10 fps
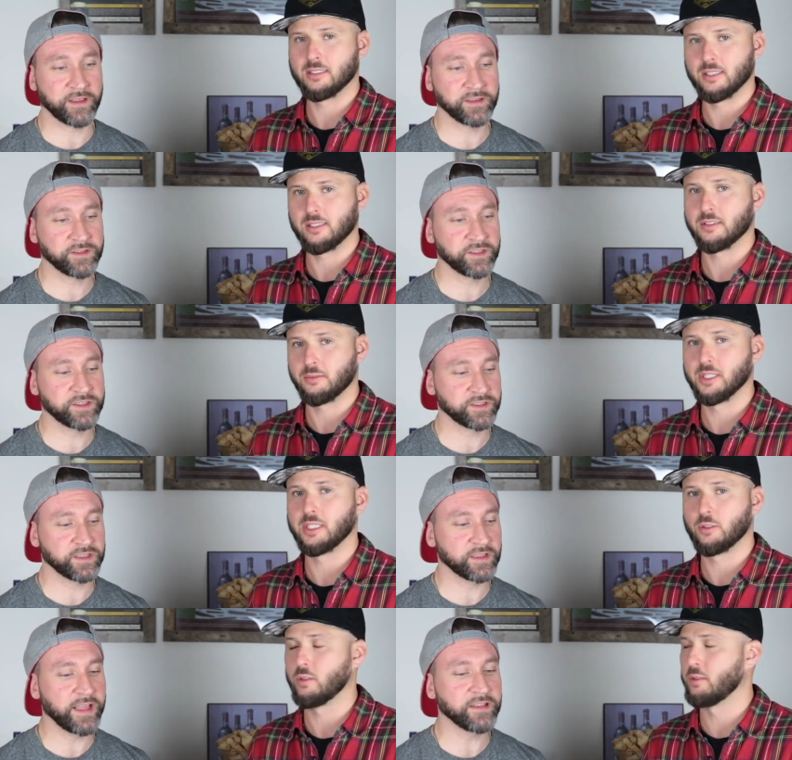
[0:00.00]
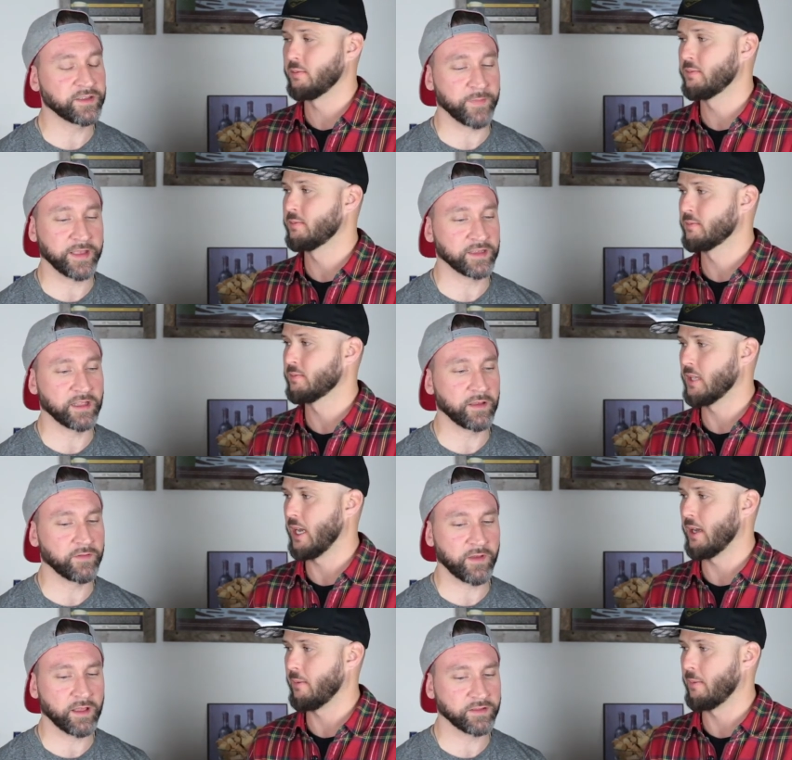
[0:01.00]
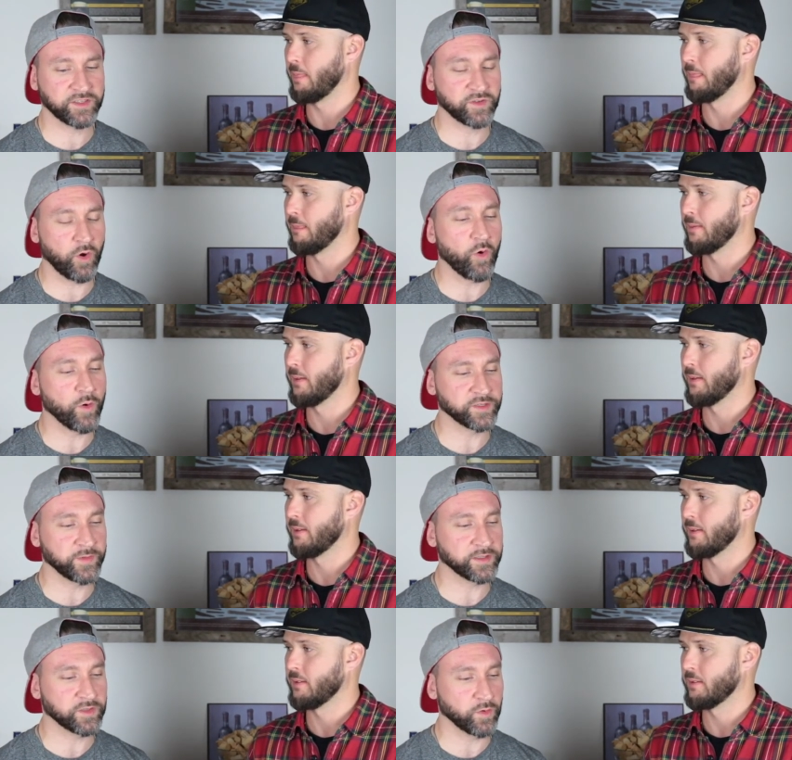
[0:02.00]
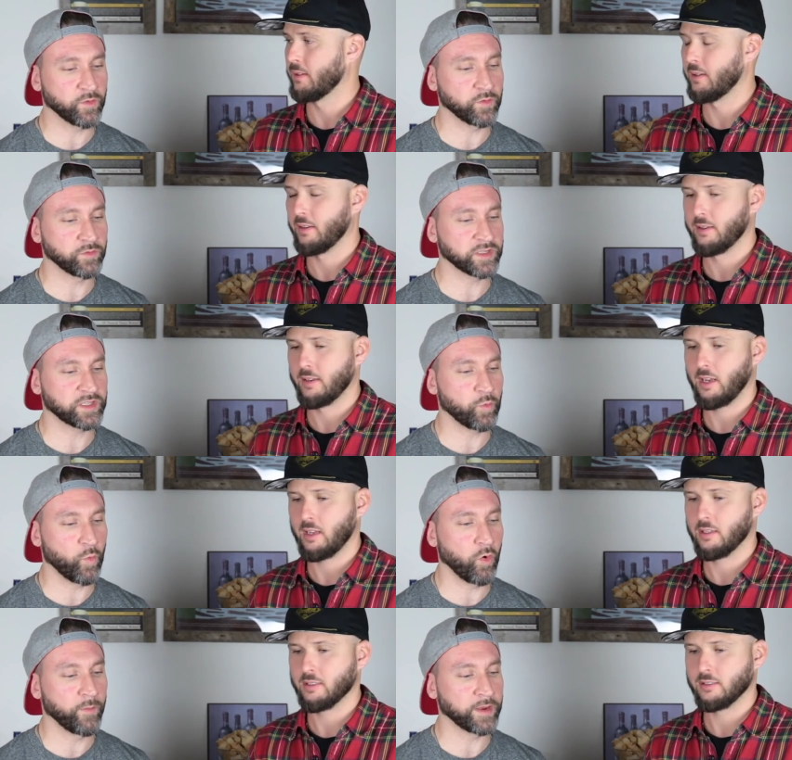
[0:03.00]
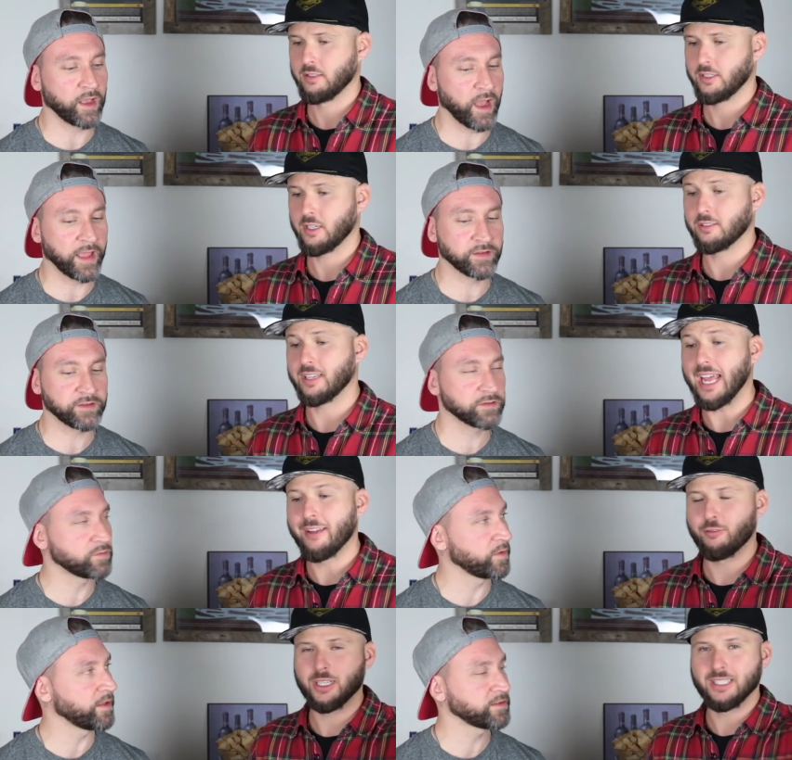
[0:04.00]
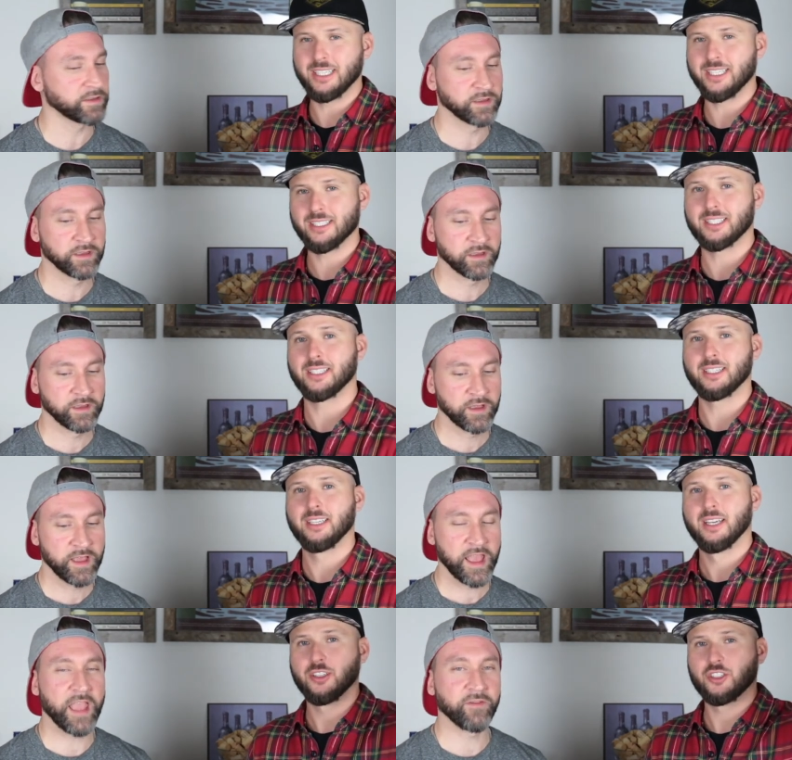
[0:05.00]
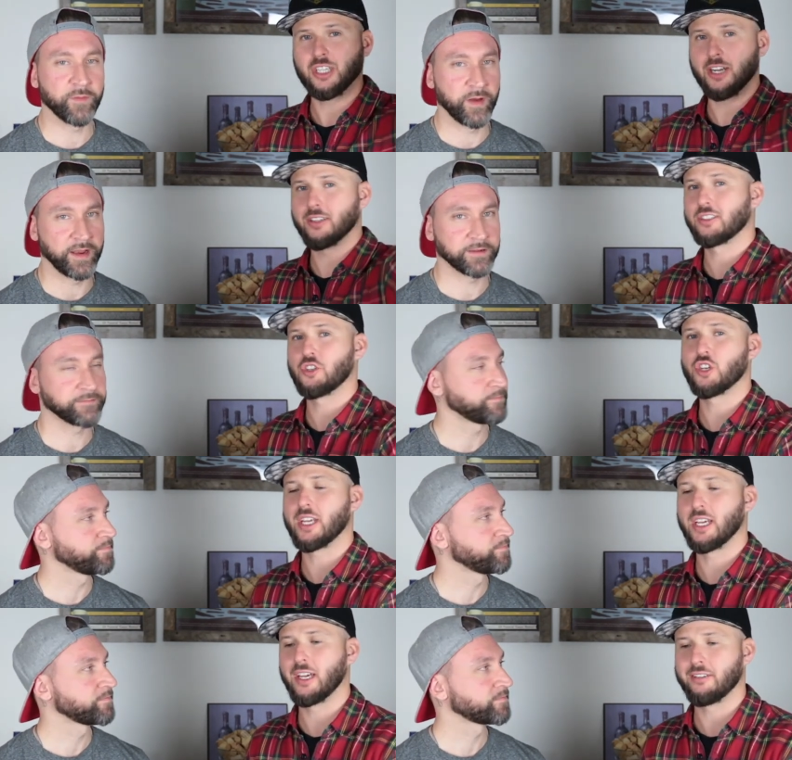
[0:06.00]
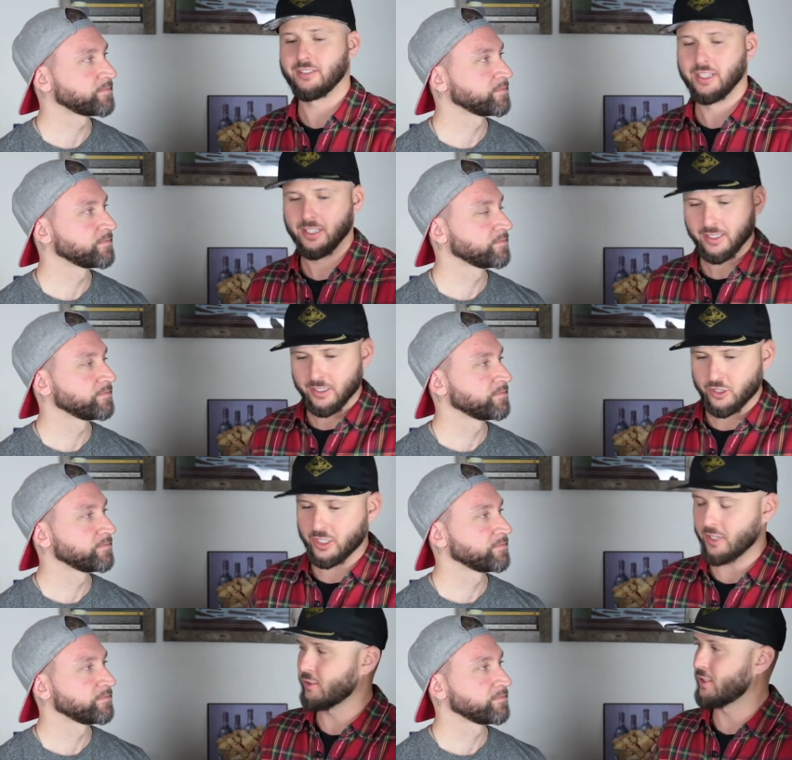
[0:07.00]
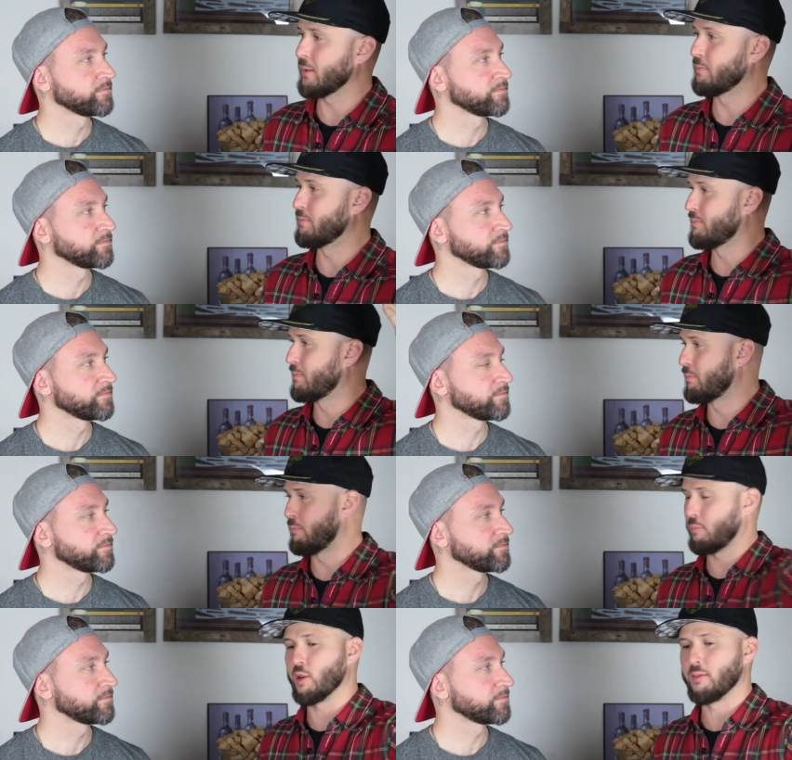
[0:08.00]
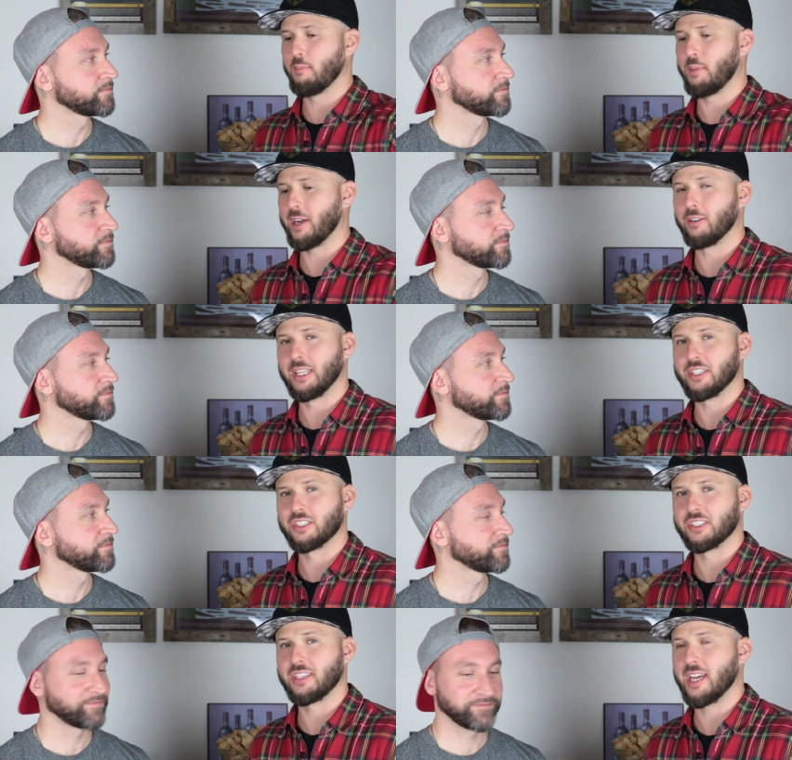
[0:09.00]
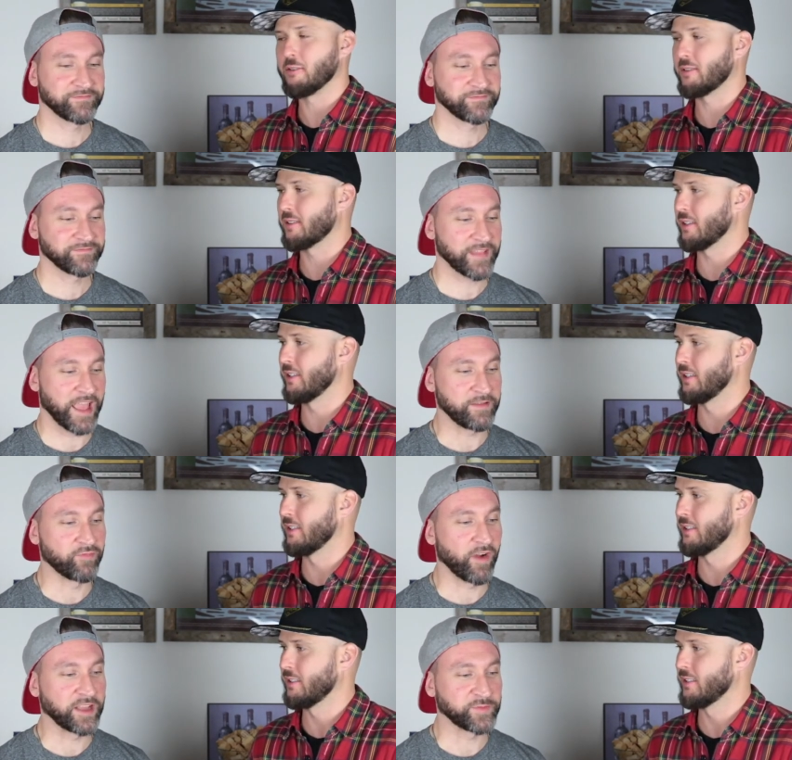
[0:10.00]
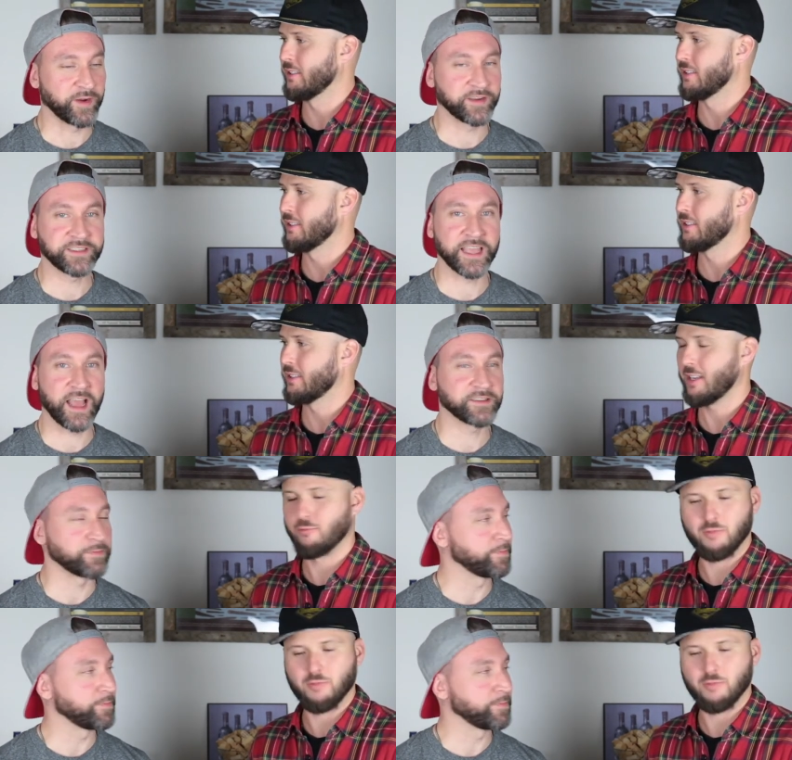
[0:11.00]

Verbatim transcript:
Speaker 1: Like, this is really cool. Layla's amazing. I love her. She's always been so just warm and kind. Shout outs to everyone at DDC.
Speaker 2: Everybody. Shout outs to JF. Shout outs to bourbon barrel aged stouts and raspberry stouts
Speaker 1: and